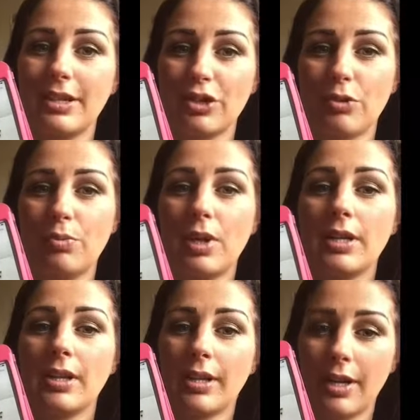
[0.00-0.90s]
is your
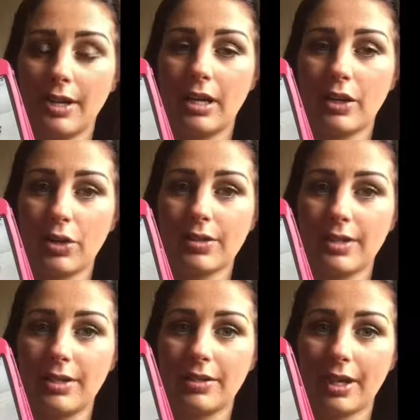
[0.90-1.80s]
one and only
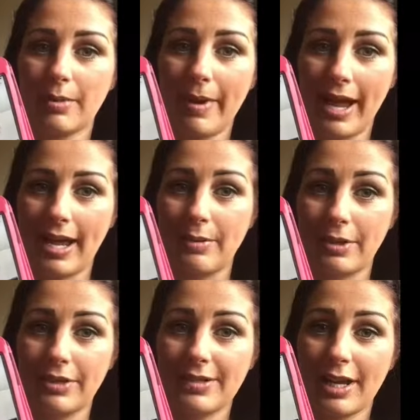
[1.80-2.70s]
cost that you're going to pay
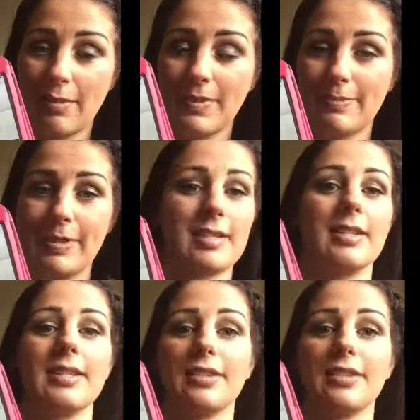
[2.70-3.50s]
when you set up this business.